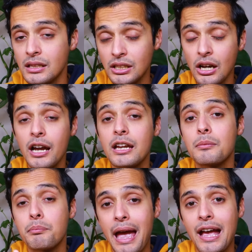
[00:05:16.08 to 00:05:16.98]
Did
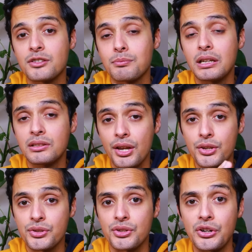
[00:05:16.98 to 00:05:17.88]
I pass my
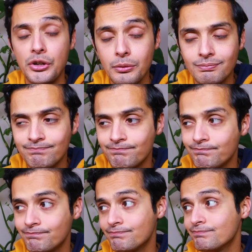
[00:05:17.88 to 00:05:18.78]
test, sir?
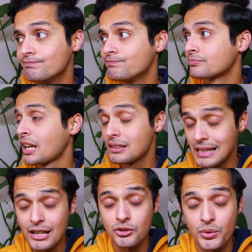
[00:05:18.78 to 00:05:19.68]
The
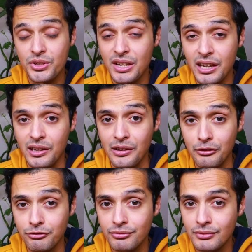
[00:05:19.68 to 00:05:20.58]
answer is
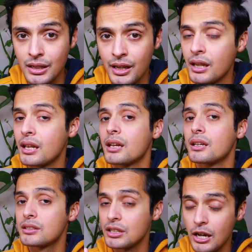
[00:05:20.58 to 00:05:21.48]
negative.
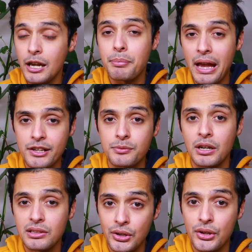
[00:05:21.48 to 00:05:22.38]
Did I pass
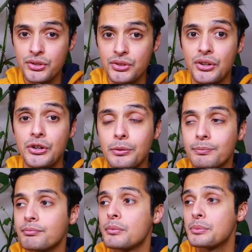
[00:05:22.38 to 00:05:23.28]
my test, sir?
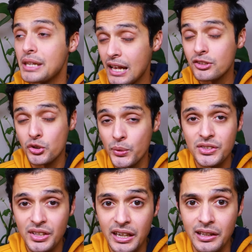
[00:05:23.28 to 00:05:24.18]
The answer
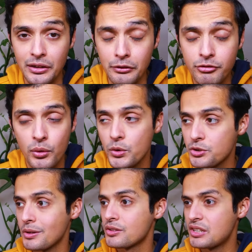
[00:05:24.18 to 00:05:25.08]
is negative,
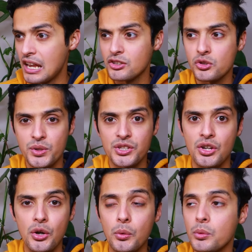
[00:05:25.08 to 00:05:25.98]
which means the answer is
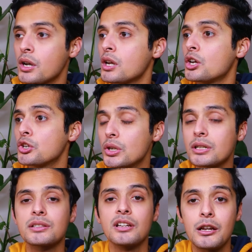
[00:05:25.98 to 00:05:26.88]
no. You
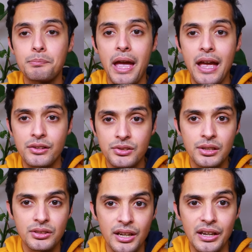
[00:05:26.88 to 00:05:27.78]
did not pass
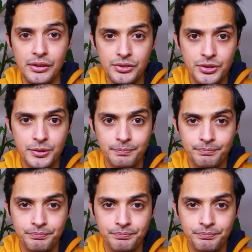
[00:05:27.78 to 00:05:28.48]
the test.